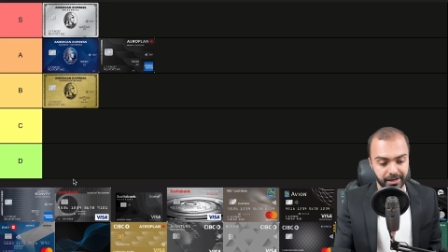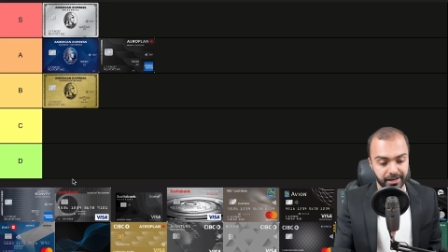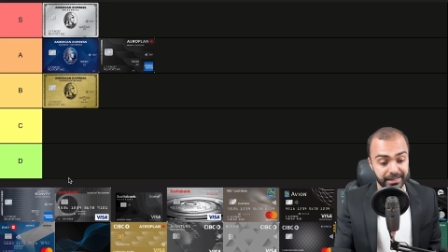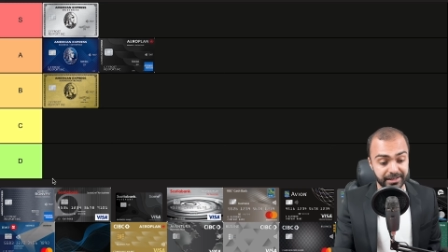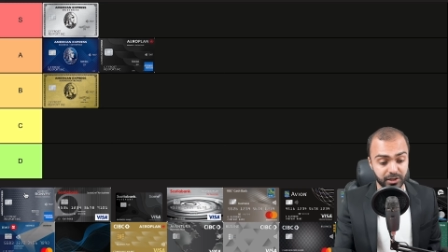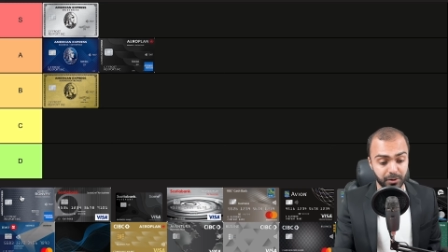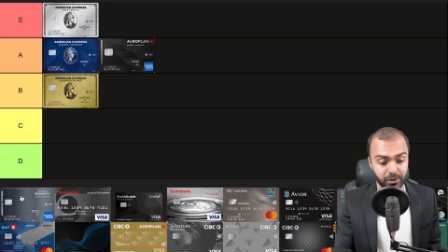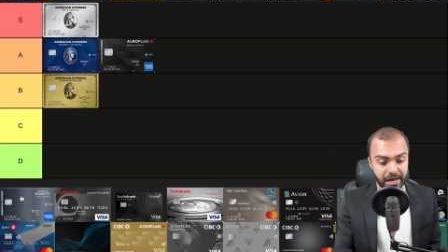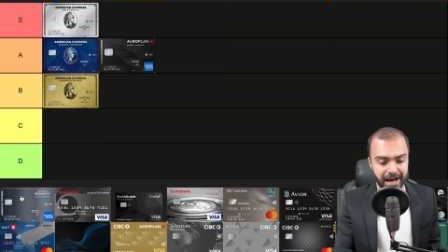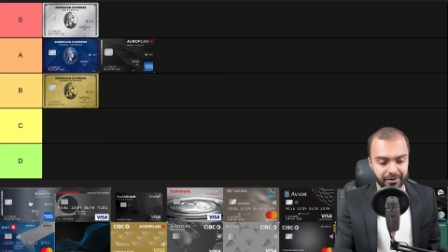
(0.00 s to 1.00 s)
Next up,
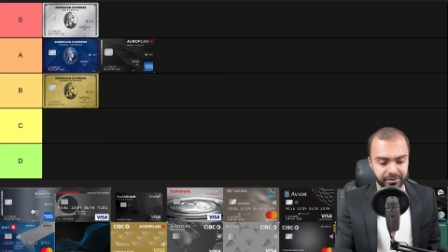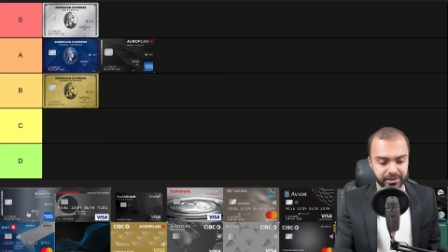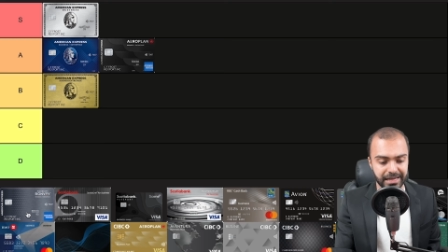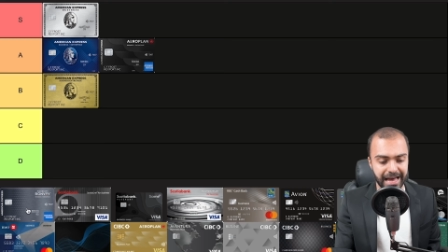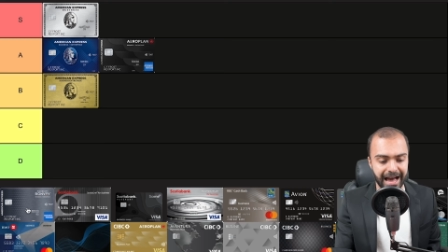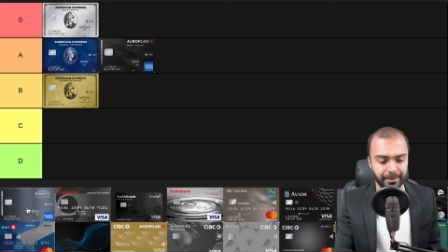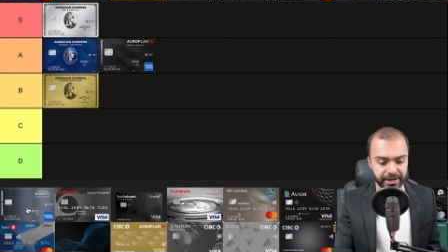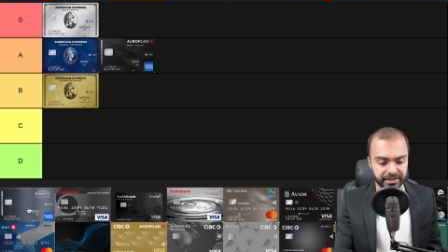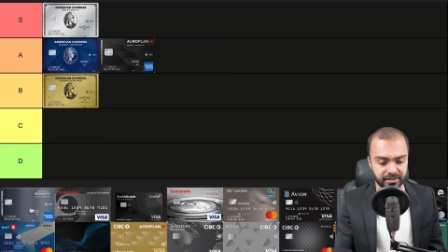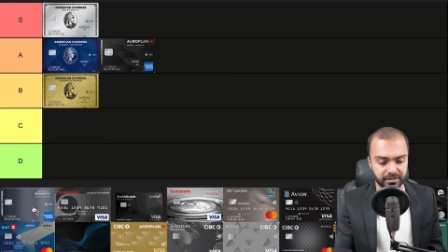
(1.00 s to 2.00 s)
we have the
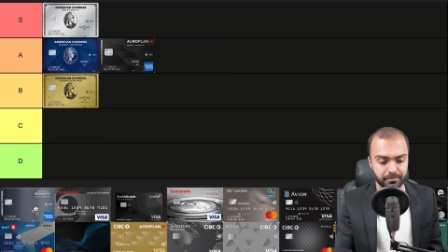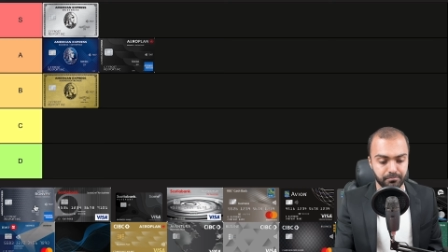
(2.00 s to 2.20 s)
Amex